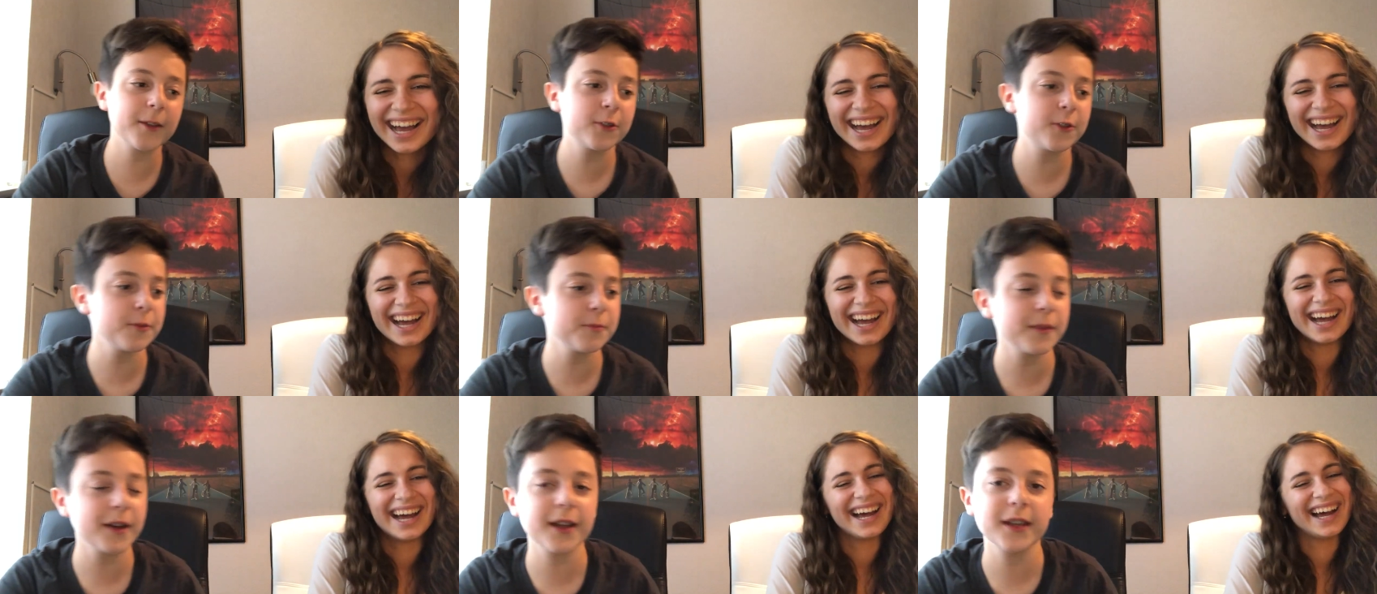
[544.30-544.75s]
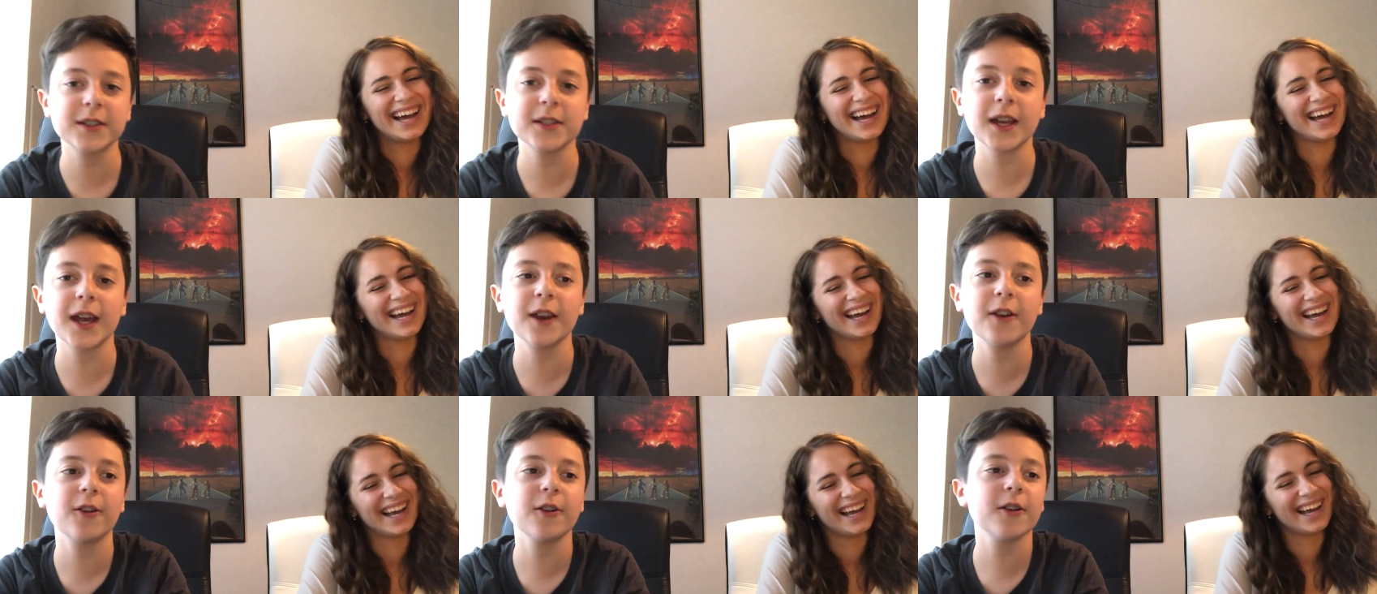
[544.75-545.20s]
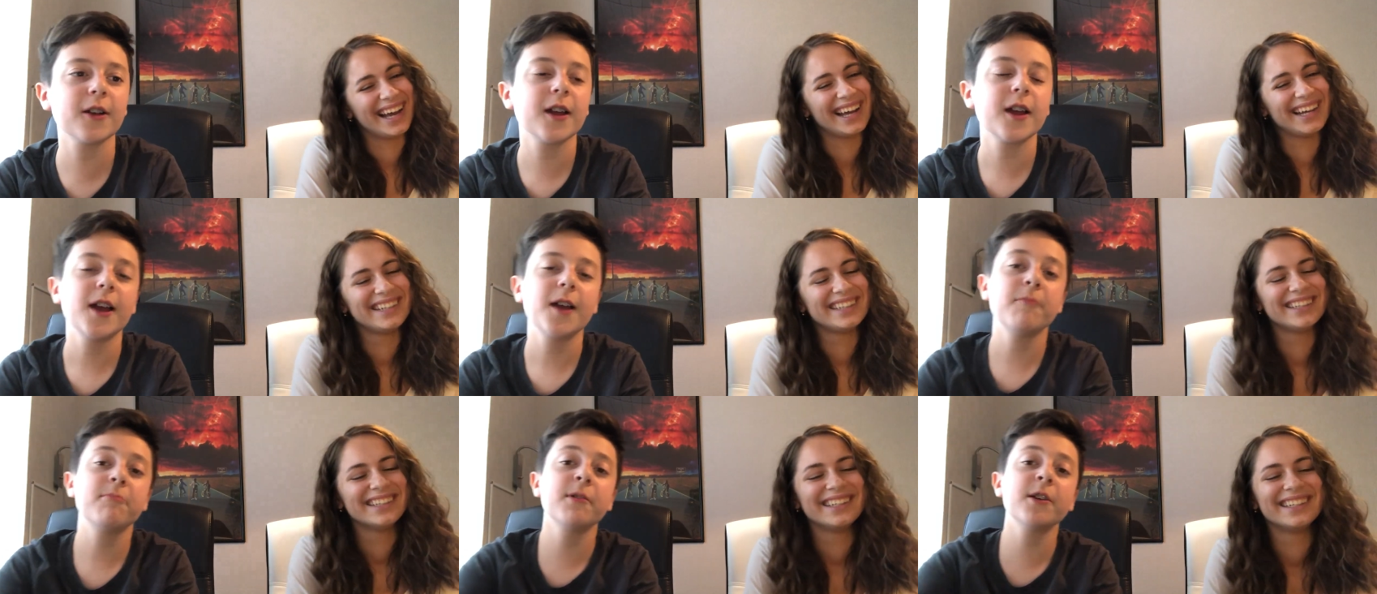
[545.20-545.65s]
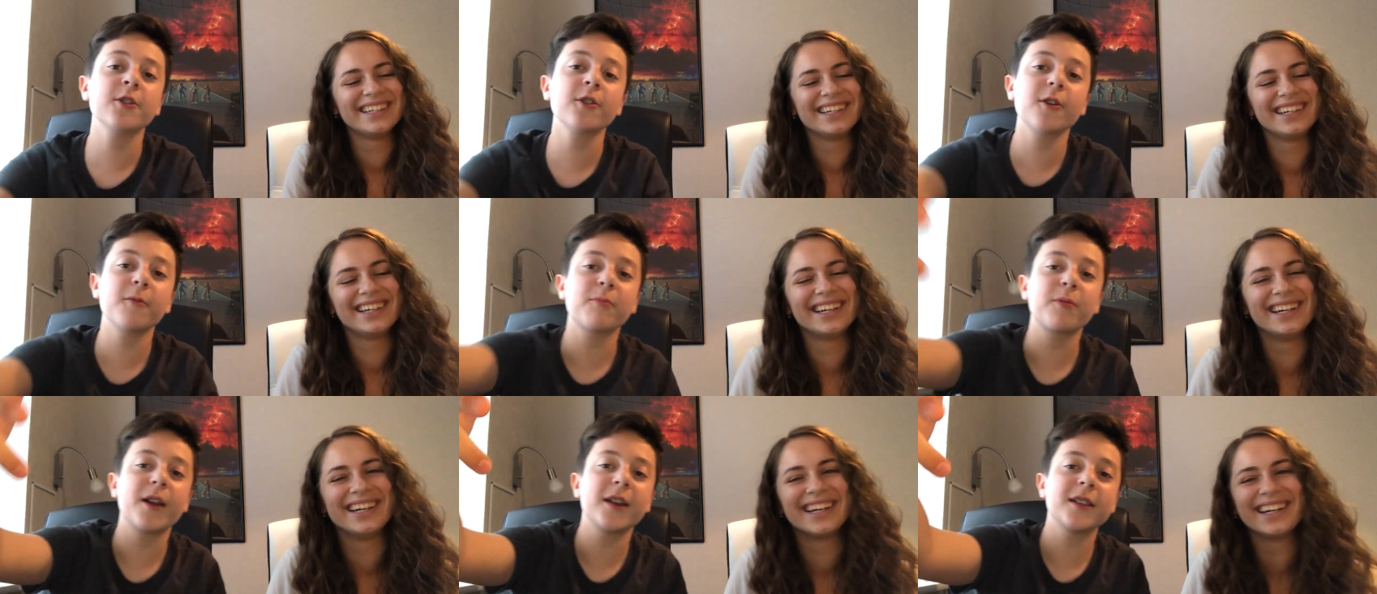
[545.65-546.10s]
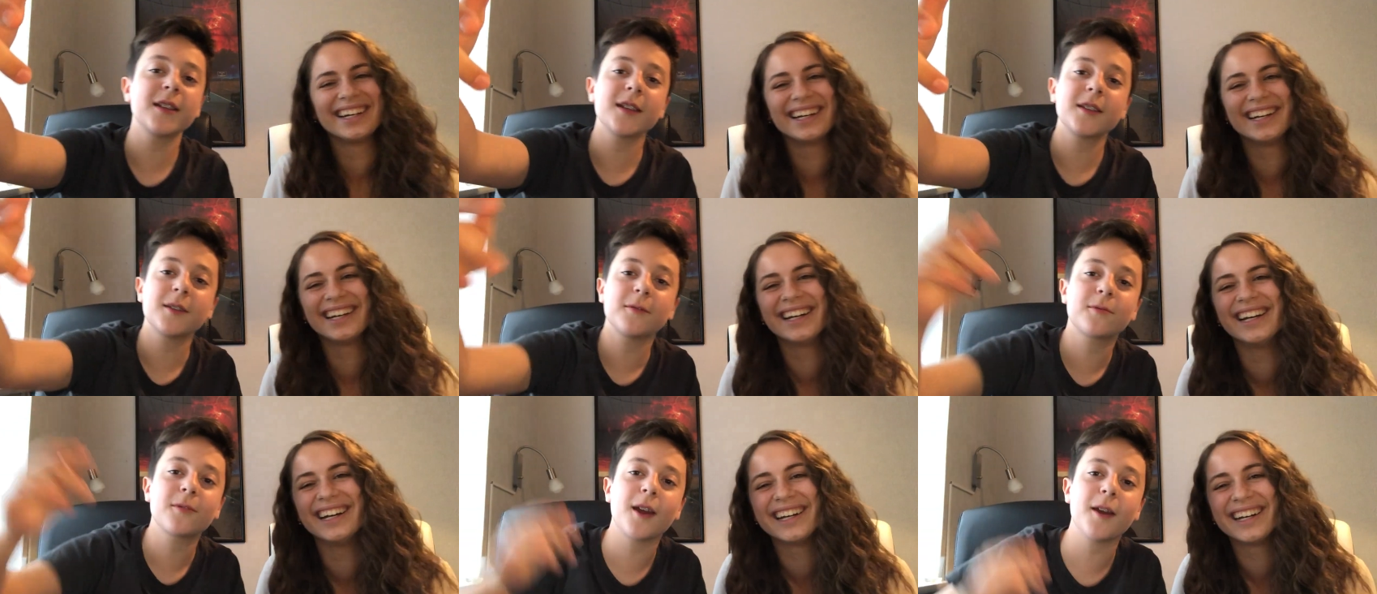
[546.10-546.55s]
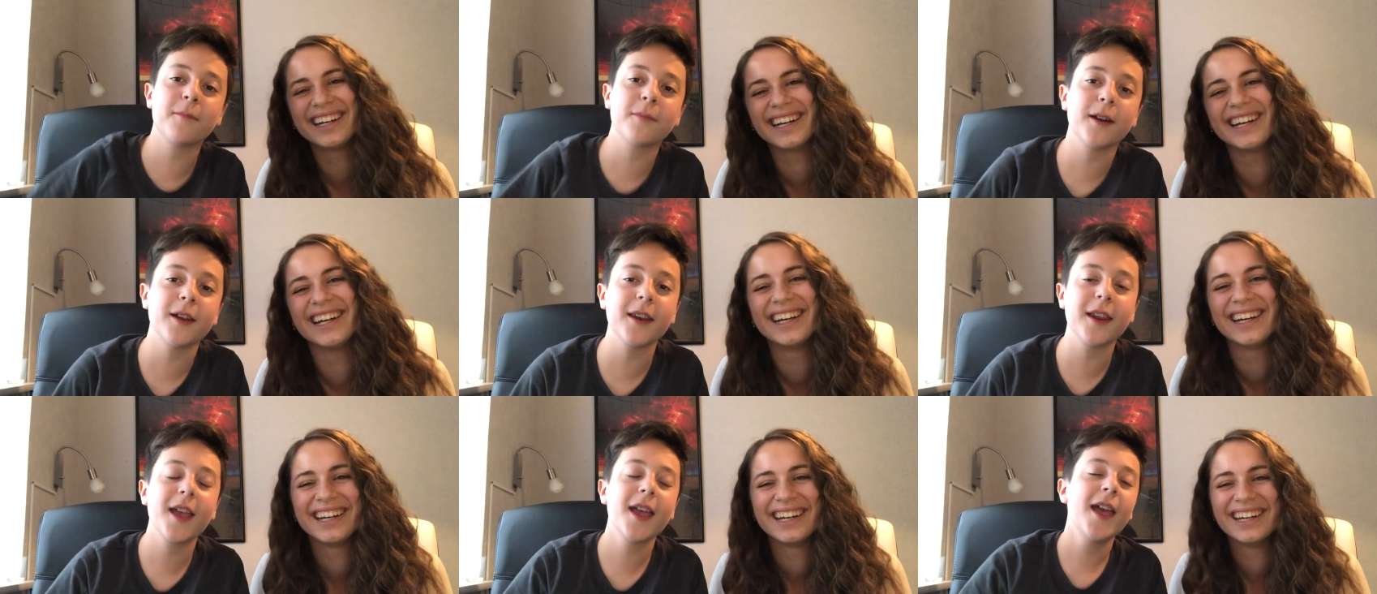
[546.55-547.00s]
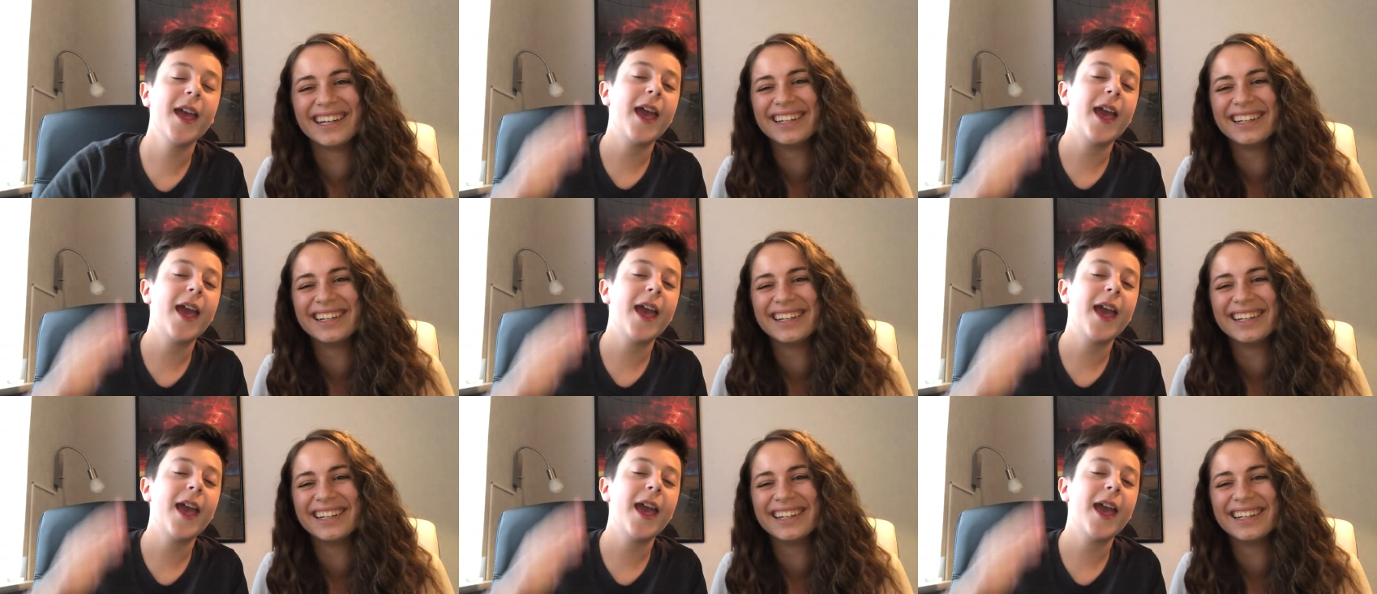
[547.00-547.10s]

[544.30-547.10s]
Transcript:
Speaker 1: to my channel, be sure to press that subscribe button.